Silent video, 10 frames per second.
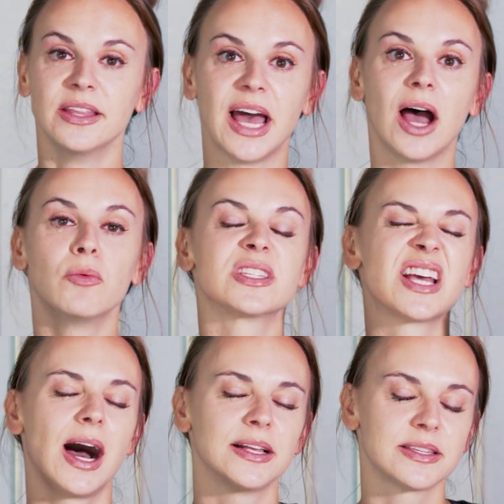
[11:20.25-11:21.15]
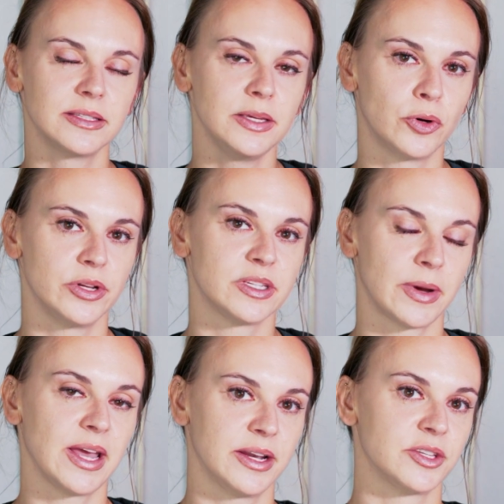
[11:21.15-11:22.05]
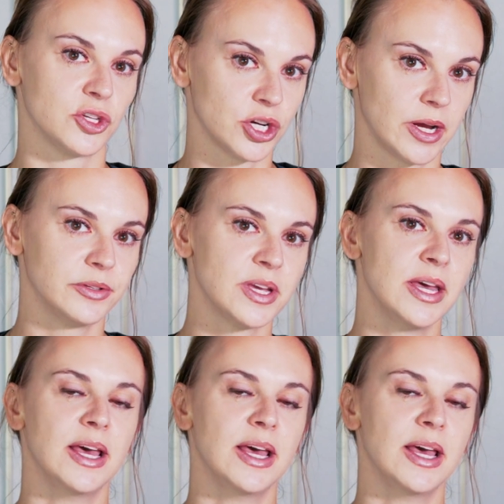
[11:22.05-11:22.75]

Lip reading: That was constantly put into my head as a child,